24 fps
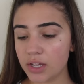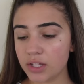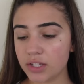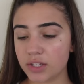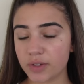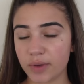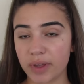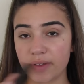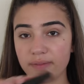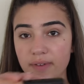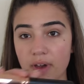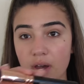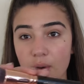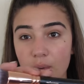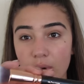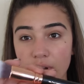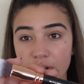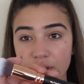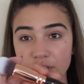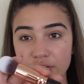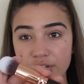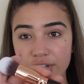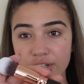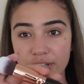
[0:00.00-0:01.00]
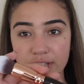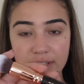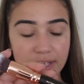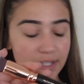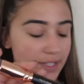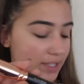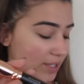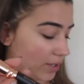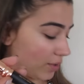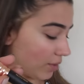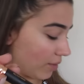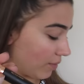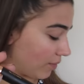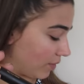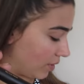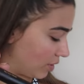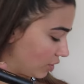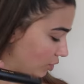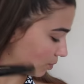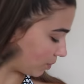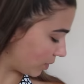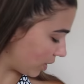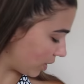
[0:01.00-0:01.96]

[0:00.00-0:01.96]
Soeva 102 Silk Finish